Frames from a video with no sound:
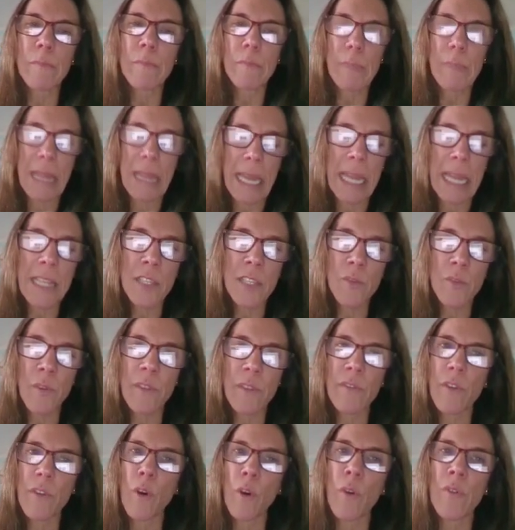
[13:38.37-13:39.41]
plants
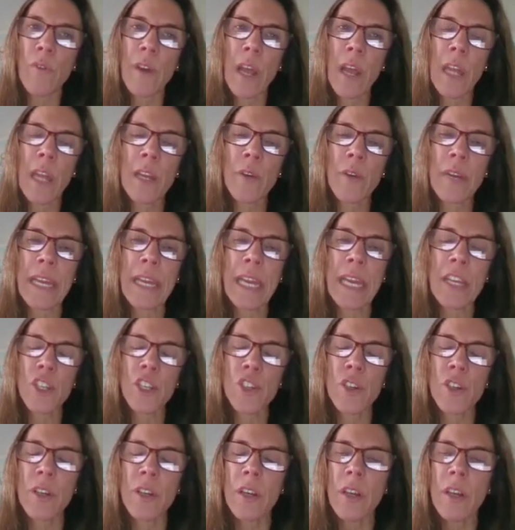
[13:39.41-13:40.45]
with overhead
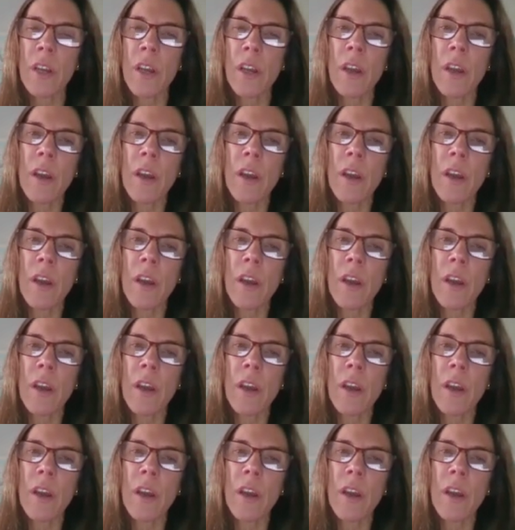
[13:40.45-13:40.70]
irrigation,